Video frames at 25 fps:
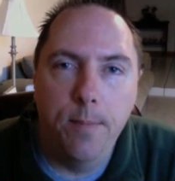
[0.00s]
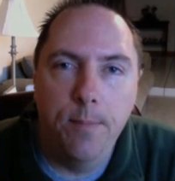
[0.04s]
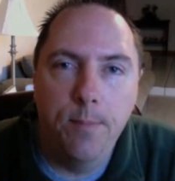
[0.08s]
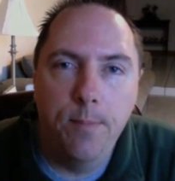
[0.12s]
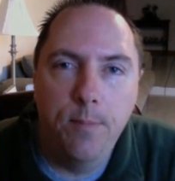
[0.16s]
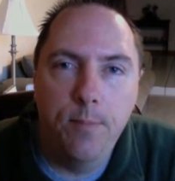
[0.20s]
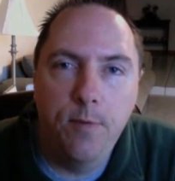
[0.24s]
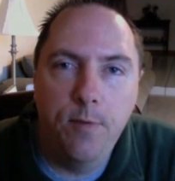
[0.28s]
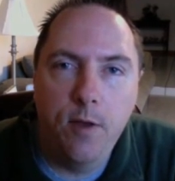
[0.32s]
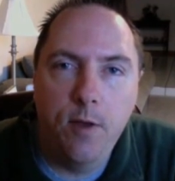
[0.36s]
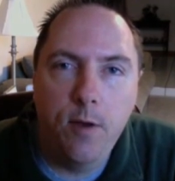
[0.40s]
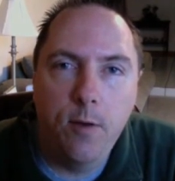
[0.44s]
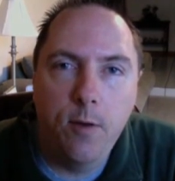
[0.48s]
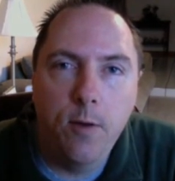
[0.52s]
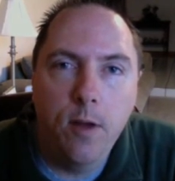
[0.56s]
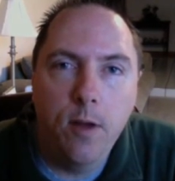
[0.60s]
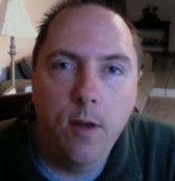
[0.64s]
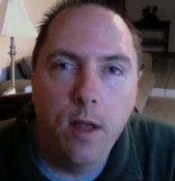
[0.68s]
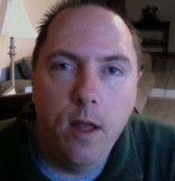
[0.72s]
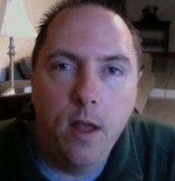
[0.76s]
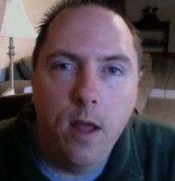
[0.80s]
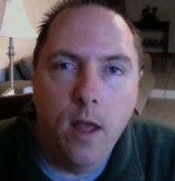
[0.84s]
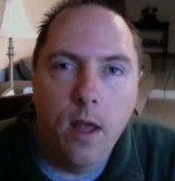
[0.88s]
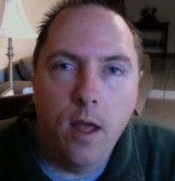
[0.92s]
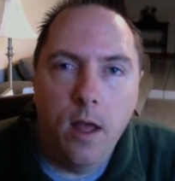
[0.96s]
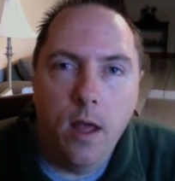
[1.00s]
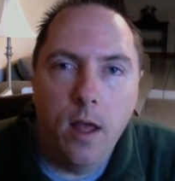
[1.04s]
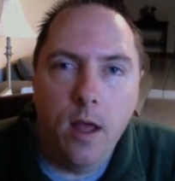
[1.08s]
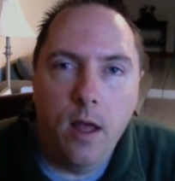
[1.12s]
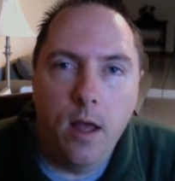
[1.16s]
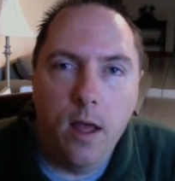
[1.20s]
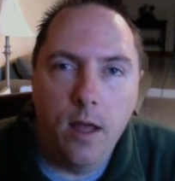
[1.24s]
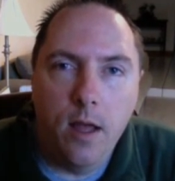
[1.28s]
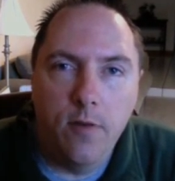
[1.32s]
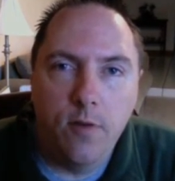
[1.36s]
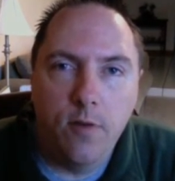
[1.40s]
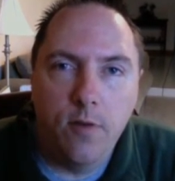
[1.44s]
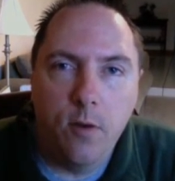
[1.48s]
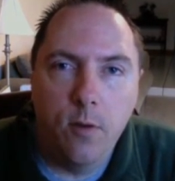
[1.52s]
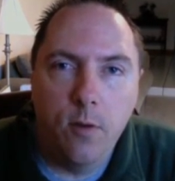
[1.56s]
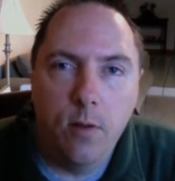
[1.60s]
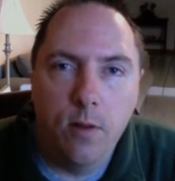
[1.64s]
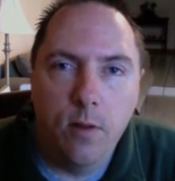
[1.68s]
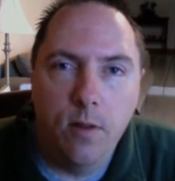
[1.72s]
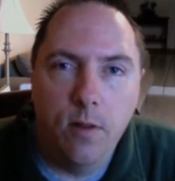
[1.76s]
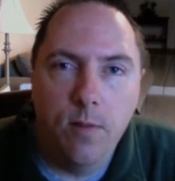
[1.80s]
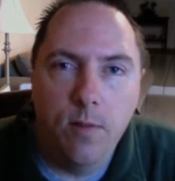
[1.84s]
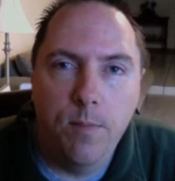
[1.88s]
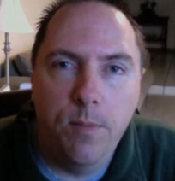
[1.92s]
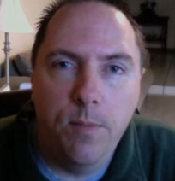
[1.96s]
So
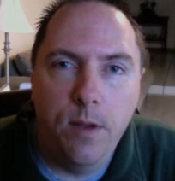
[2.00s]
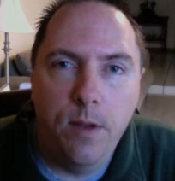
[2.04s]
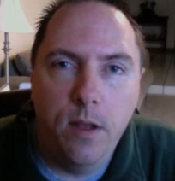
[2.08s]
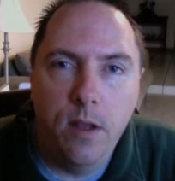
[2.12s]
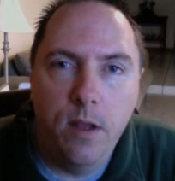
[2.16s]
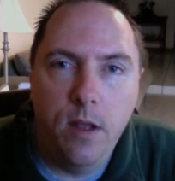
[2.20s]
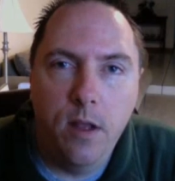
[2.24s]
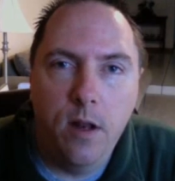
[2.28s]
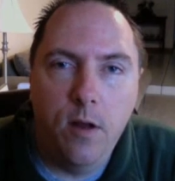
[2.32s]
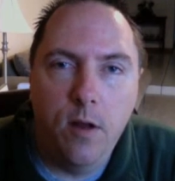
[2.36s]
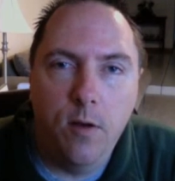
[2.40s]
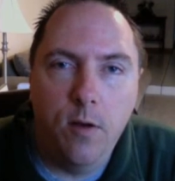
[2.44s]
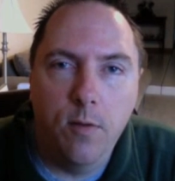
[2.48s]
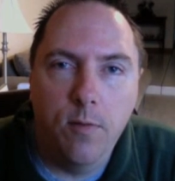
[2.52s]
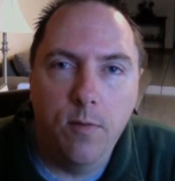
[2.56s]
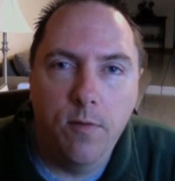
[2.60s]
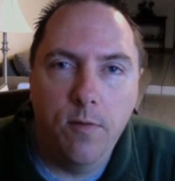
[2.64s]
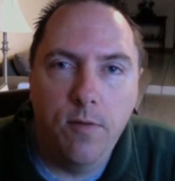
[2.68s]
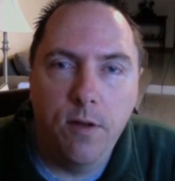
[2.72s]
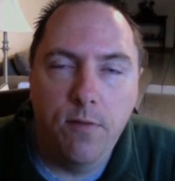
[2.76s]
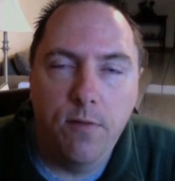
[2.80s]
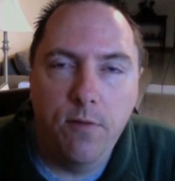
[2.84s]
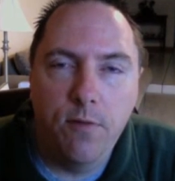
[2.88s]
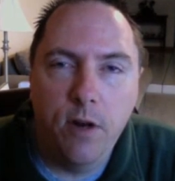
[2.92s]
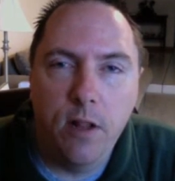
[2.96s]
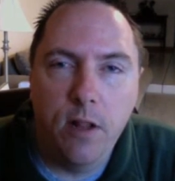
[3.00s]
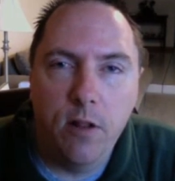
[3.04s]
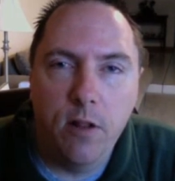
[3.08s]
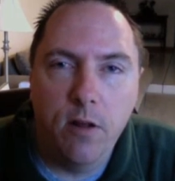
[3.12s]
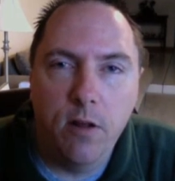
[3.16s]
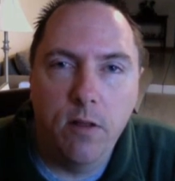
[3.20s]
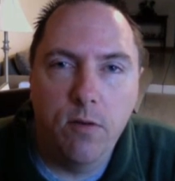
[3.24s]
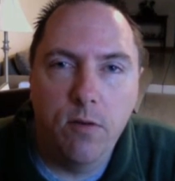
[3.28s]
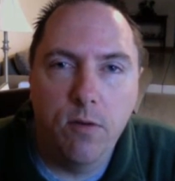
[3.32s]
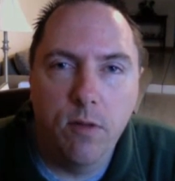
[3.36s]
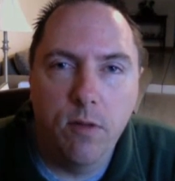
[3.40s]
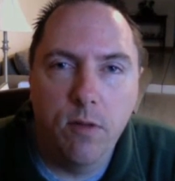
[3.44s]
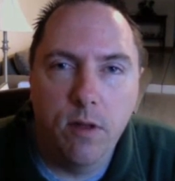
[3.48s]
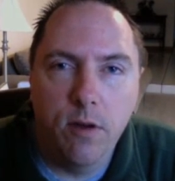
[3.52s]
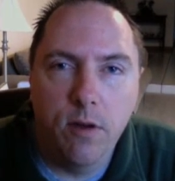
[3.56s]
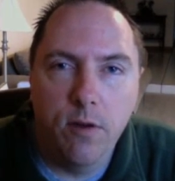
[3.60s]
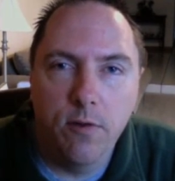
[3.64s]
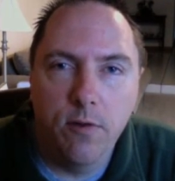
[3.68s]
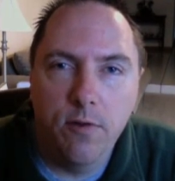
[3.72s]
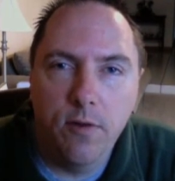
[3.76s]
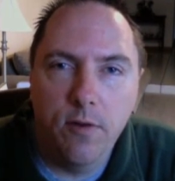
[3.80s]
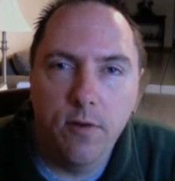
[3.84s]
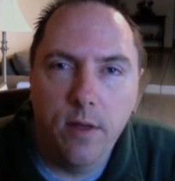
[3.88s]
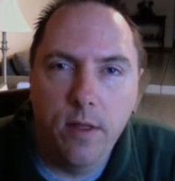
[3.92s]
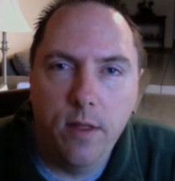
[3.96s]
feel free to look through
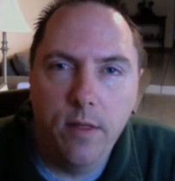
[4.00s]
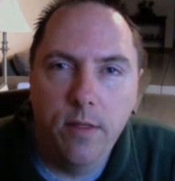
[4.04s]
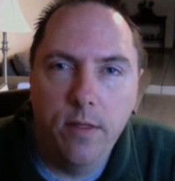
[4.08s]
those.